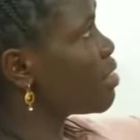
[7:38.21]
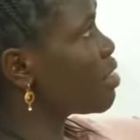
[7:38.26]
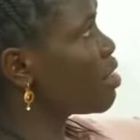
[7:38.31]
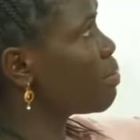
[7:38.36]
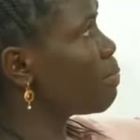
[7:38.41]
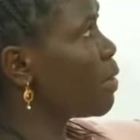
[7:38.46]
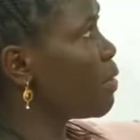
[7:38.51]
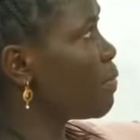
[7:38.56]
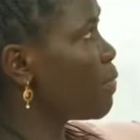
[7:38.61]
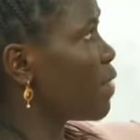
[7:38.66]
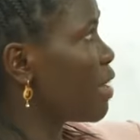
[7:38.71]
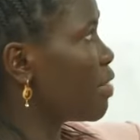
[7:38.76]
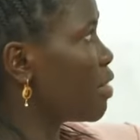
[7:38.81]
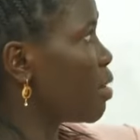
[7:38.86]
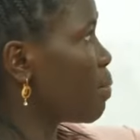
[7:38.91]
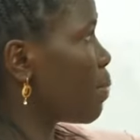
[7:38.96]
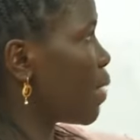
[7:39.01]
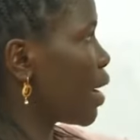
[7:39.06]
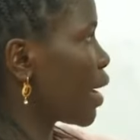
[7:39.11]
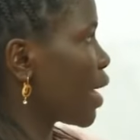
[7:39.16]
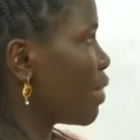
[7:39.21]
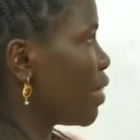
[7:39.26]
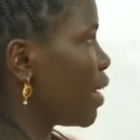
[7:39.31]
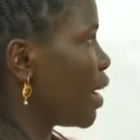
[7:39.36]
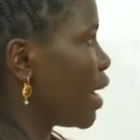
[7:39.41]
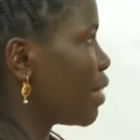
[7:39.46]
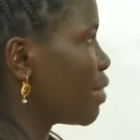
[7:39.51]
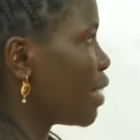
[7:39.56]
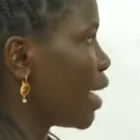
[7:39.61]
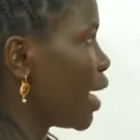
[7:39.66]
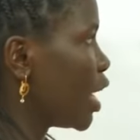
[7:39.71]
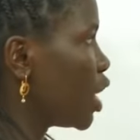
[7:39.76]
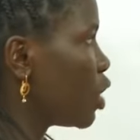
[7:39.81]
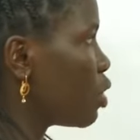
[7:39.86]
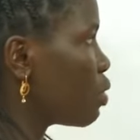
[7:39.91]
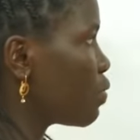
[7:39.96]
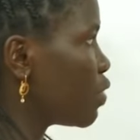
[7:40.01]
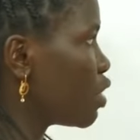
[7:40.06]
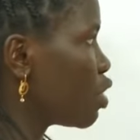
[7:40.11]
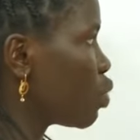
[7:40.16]
simplify the bracket. Then at the end
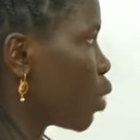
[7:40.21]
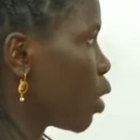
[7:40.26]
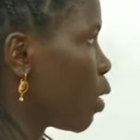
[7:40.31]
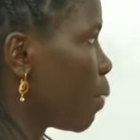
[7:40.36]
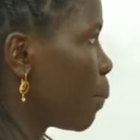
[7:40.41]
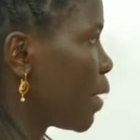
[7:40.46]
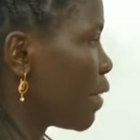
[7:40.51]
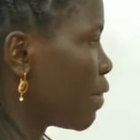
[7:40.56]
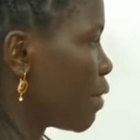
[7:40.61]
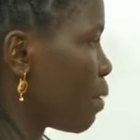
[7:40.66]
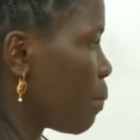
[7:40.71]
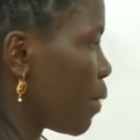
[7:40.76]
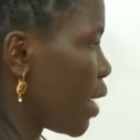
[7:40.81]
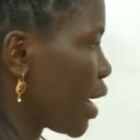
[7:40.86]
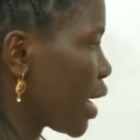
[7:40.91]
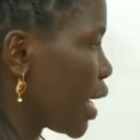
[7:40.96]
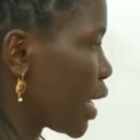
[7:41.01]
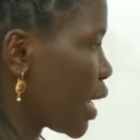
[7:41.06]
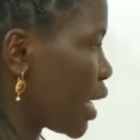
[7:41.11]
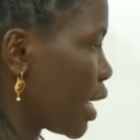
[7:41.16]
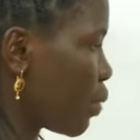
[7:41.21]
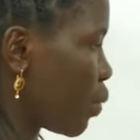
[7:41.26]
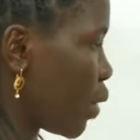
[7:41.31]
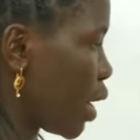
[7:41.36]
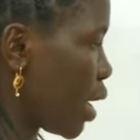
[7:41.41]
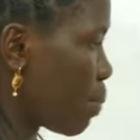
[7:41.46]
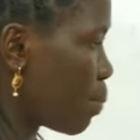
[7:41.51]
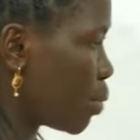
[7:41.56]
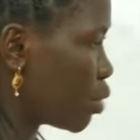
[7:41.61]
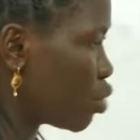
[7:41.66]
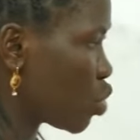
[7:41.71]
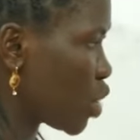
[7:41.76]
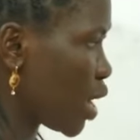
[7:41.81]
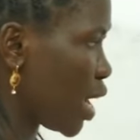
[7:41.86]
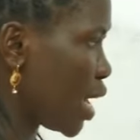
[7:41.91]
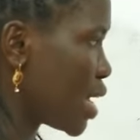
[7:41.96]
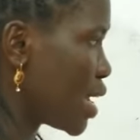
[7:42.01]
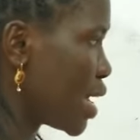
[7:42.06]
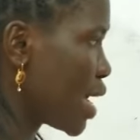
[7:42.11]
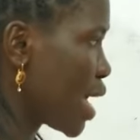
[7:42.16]
of it, we open the bracket and we're able to
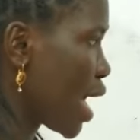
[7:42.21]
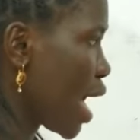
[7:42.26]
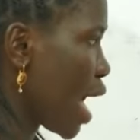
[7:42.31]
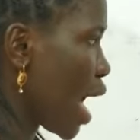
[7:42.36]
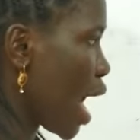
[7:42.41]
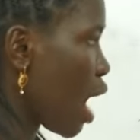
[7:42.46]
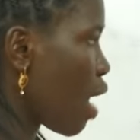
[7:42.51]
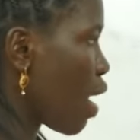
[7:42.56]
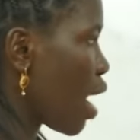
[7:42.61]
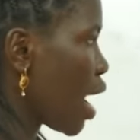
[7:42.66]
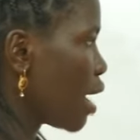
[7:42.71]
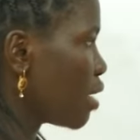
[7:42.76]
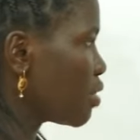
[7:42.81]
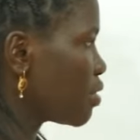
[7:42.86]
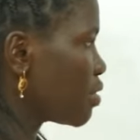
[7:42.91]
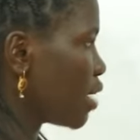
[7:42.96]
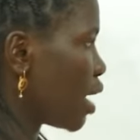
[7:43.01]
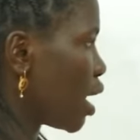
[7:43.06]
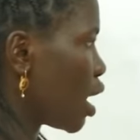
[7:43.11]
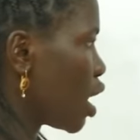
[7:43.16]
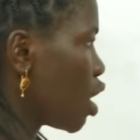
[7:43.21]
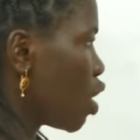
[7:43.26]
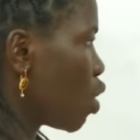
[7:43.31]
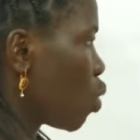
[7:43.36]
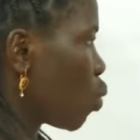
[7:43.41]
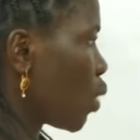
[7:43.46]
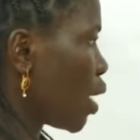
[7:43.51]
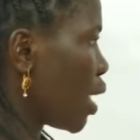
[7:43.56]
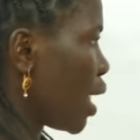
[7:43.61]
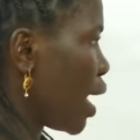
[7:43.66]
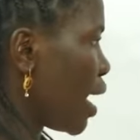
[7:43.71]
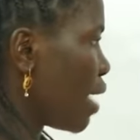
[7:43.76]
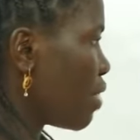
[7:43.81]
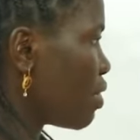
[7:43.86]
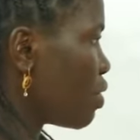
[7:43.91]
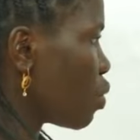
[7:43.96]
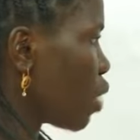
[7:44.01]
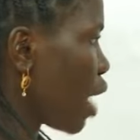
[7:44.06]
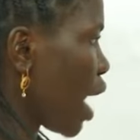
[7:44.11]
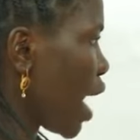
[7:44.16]
get our answer. Where I
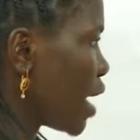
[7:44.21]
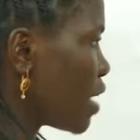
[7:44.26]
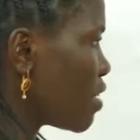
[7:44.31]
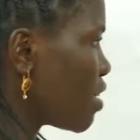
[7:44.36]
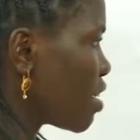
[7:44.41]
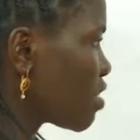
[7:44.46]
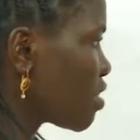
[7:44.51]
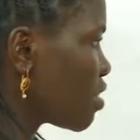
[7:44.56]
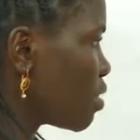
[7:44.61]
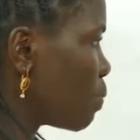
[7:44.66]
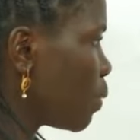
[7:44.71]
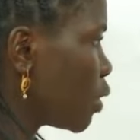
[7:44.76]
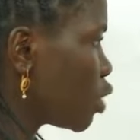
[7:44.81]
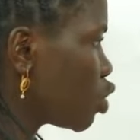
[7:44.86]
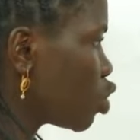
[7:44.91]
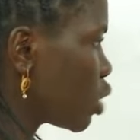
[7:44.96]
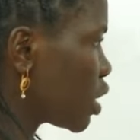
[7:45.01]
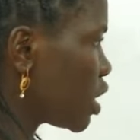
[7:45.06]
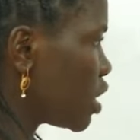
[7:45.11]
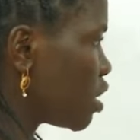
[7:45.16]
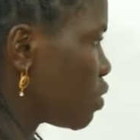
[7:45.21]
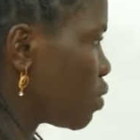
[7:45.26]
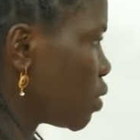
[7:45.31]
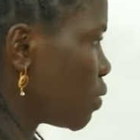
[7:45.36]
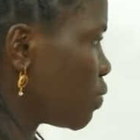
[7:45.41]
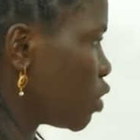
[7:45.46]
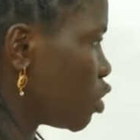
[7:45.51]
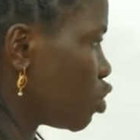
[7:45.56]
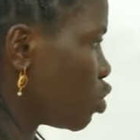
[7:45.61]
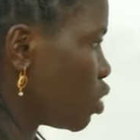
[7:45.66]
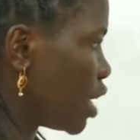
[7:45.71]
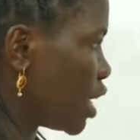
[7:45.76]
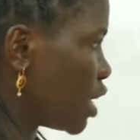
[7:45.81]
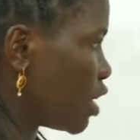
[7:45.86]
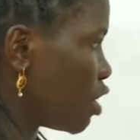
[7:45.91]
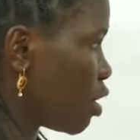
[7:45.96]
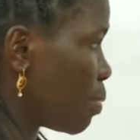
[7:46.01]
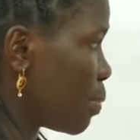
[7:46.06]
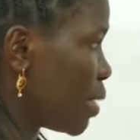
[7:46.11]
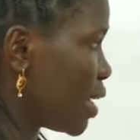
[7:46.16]
just simply took this 52, the
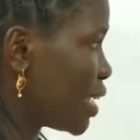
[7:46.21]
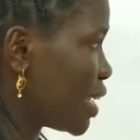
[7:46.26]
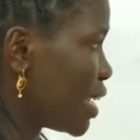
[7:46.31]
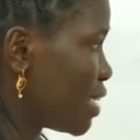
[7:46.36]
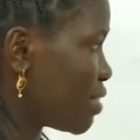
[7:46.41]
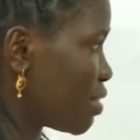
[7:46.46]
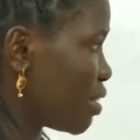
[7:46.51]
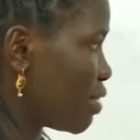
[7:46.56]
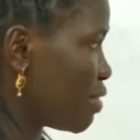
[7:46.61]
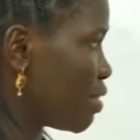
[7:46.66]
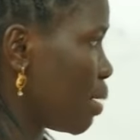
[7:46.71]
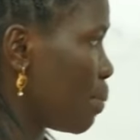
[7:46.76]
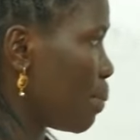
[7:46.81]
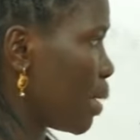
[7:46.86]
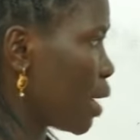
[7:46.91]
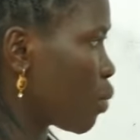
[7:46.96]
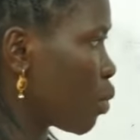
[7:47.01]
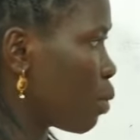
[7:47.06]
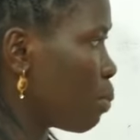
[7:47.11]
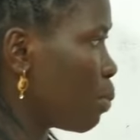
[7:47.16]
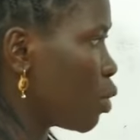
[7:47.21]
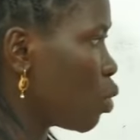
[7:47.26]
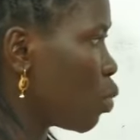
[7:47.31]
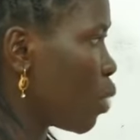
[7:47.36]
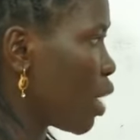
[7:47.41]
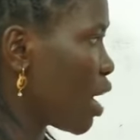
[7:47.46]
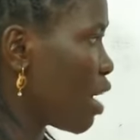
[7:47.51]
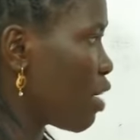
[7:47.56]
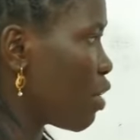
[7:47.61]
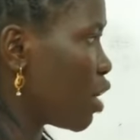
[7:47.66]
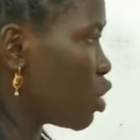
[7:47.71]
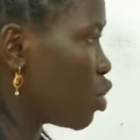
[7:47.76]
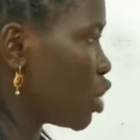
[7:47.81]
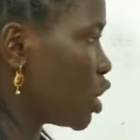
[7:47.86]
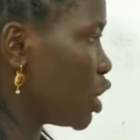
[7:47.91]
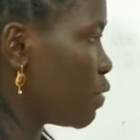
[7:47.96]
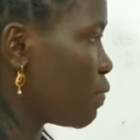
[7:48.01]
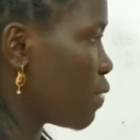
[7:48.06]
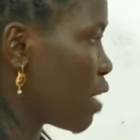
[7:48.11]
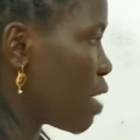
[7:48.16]
denominator is the same, but we put
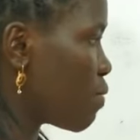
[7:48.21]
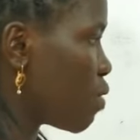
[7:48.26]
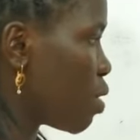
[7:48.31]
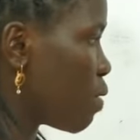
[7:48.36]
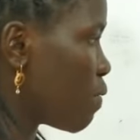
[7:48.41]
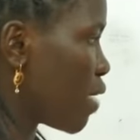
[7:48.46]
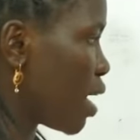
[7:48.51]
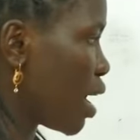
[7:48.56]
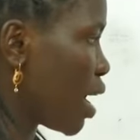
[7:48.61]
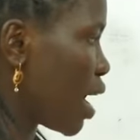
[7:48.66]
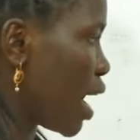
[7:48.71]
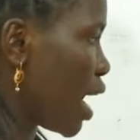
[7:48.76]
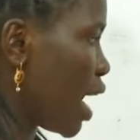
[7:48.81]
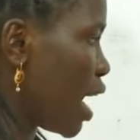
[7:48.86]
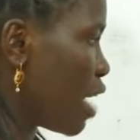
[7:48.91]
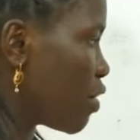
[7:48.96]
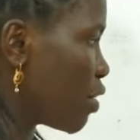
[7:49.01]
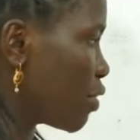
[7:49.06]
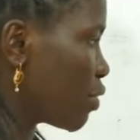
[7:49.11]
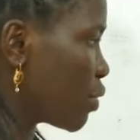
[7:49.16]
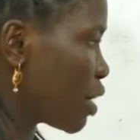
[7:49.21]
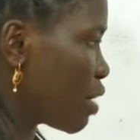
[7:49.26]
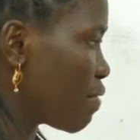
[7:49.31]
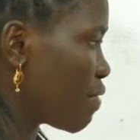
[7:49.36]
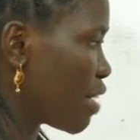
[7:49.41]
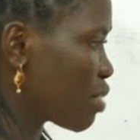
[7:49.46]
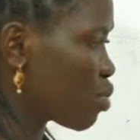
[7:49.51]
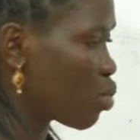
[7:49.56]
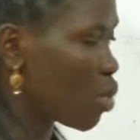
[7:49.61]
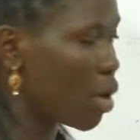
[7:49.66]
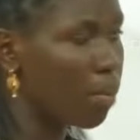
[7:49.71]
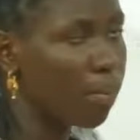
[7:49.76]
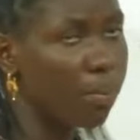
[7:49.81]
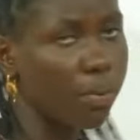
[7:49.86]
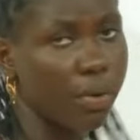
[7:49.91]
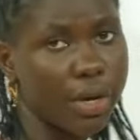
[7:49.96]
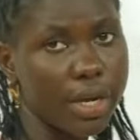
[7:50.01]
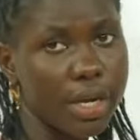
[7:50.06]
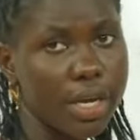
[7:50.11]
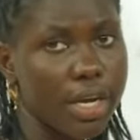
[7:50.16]
125 over 100 to give us
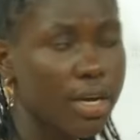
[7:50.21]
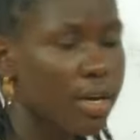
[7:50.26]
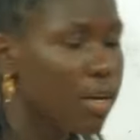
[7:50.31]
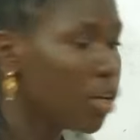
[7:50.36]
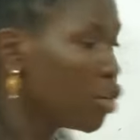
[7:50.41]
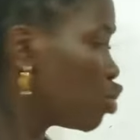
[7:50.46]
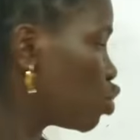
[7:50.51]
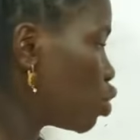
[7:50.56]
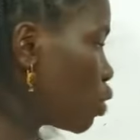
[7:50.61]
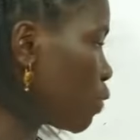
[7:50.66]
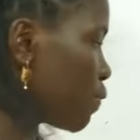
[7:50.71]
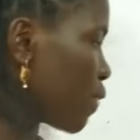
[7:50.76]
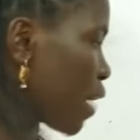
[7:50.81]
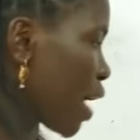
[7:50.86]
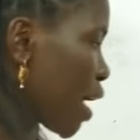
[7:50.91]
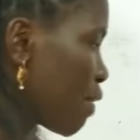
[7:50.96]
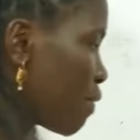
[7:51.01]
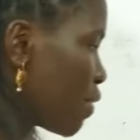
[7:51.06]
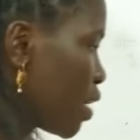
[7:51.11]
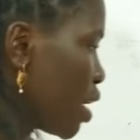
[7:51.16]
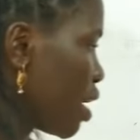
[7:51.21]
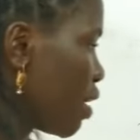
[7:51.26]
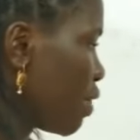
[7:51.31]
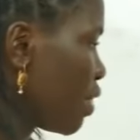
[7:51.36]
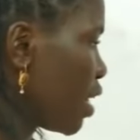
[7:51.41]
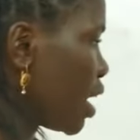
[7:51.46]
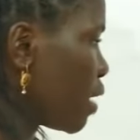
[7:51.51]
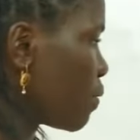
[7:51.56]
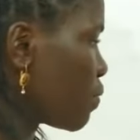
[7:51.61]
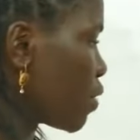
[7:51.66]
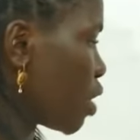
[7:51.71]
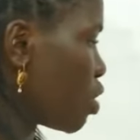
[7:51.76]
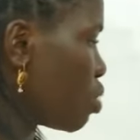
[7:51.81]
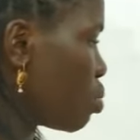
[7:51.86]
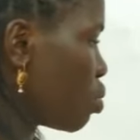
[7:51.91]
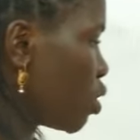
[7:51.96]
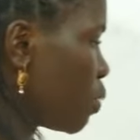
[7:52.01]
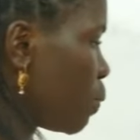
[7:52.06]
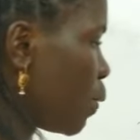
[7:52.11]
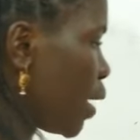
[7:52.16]
1.25. Then after you
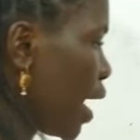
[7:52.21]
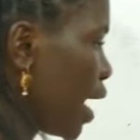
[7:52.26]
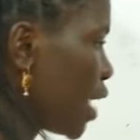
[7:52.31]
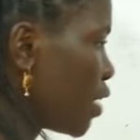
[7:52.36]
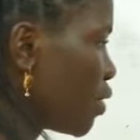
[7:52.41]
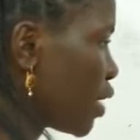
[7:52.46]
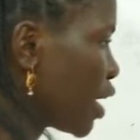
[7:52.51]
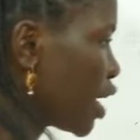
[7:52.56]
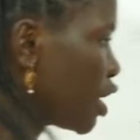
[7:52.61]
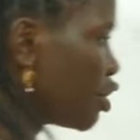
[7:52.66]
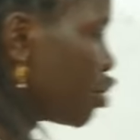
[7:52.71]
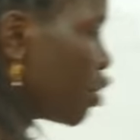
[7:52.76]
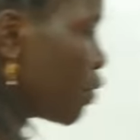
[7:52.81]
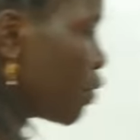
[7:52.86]
multiply and you get